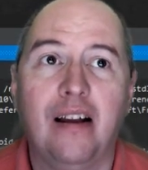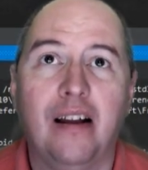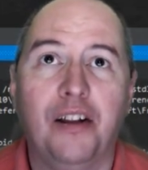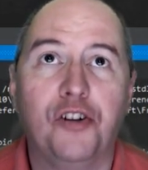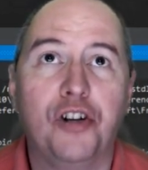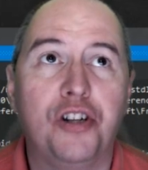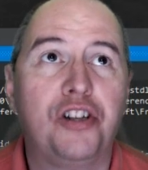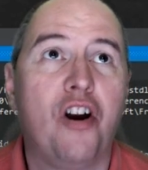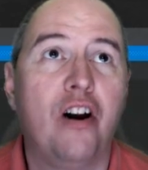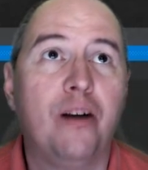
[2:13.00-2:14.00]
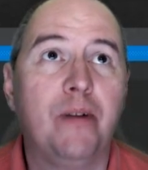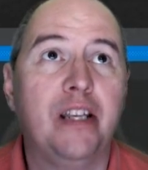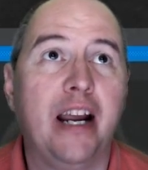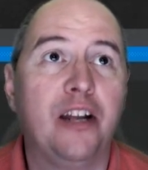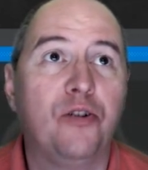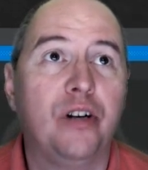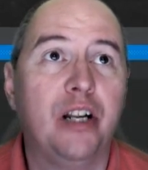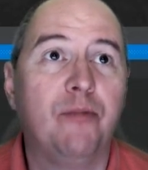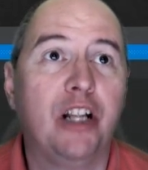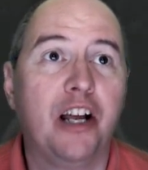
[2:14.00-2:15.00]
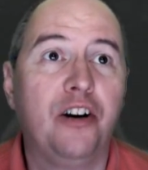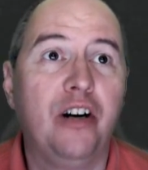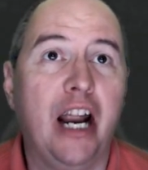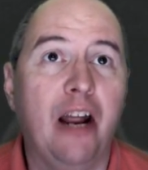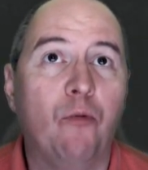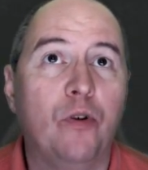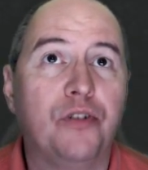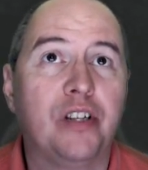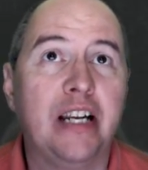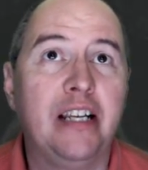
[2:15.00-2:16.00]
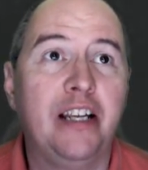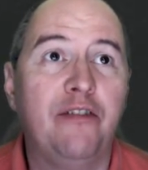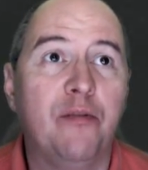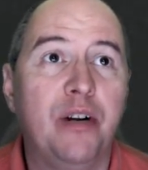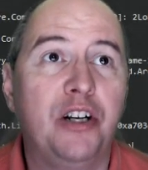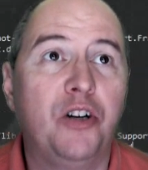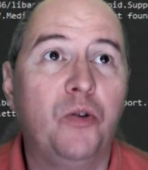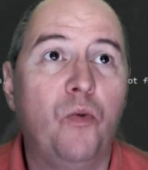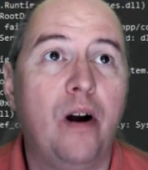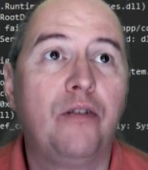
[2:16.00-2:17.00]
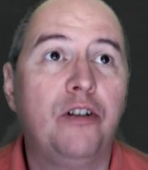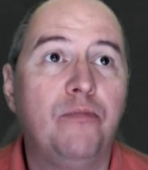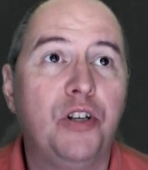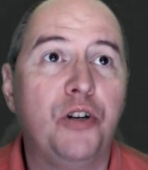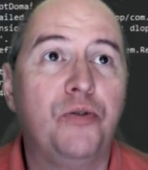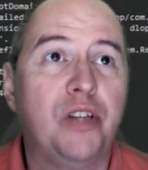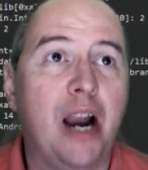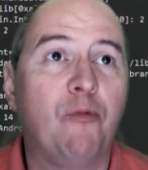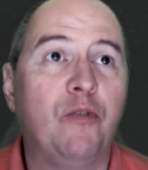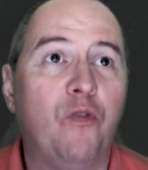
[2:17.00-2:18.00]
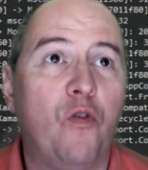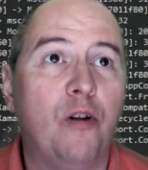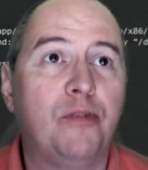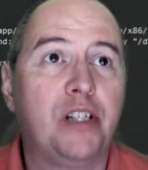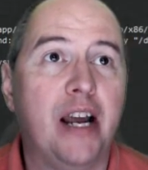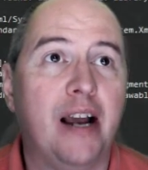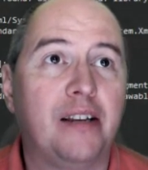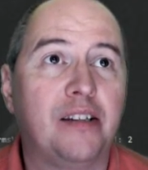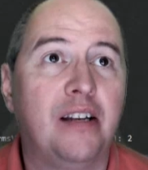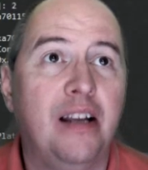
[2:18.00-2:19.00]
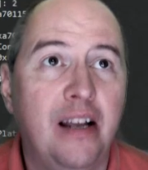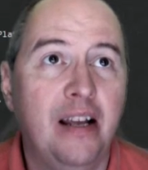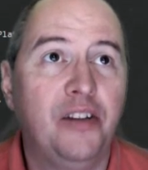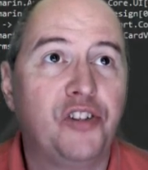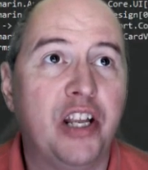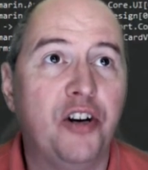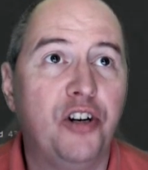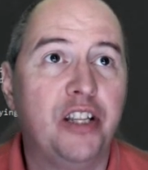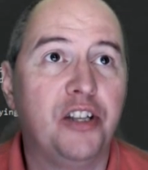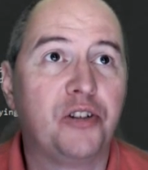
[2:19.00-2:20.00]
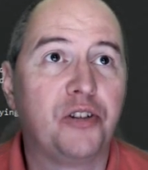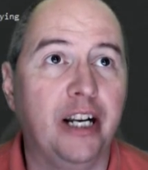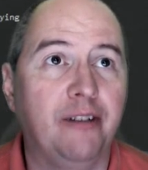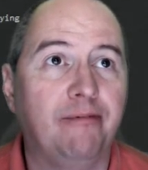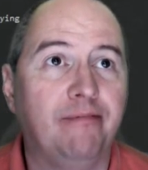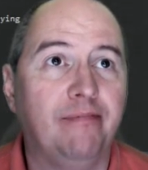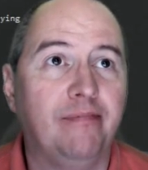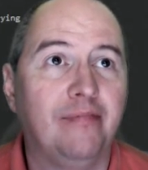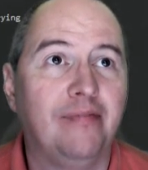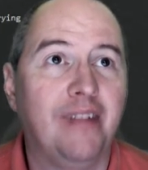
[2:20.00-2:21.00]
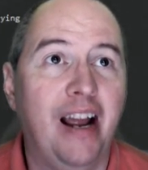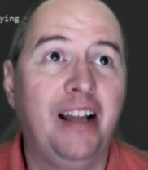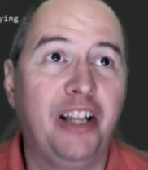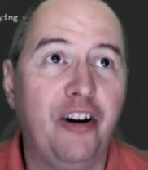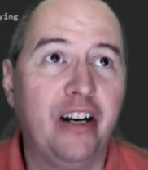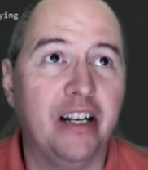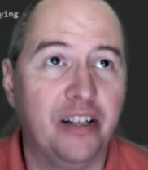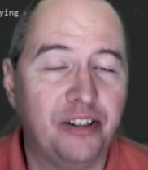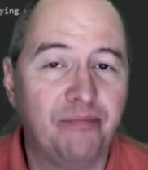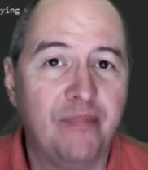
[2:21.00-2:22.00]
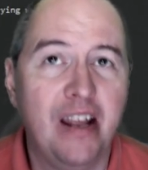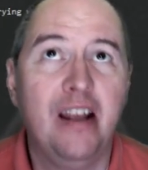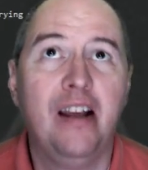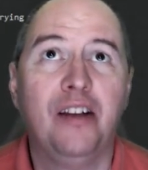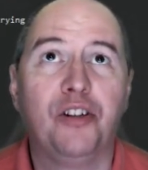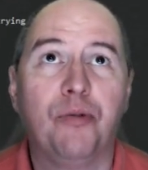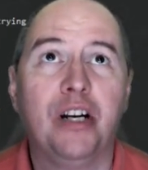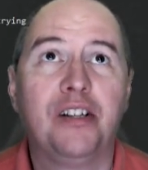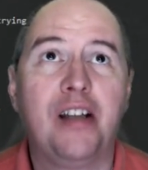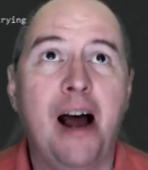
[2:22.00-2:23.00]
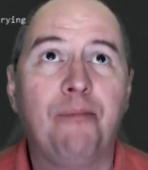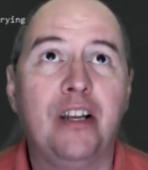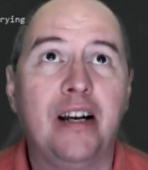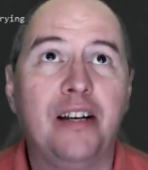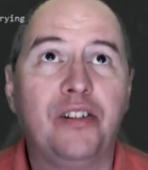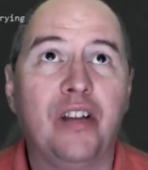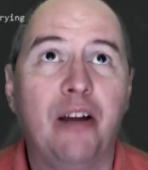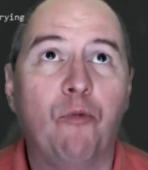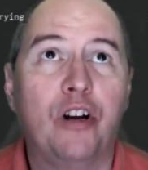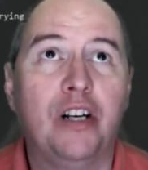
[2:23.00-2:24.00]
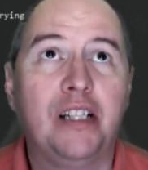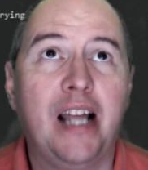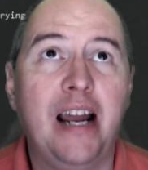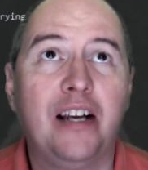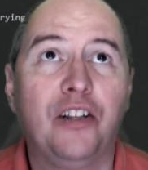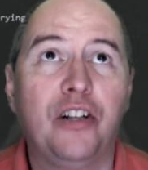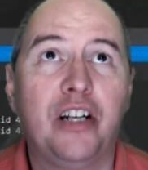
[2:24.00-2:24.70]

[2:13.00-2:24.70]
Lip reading: It should start up in the Android emulator and we'll see the familiar Welcome to Xamarin.Forms text centered in the screen. And there it is. So we're going to stop this and we're going to take a look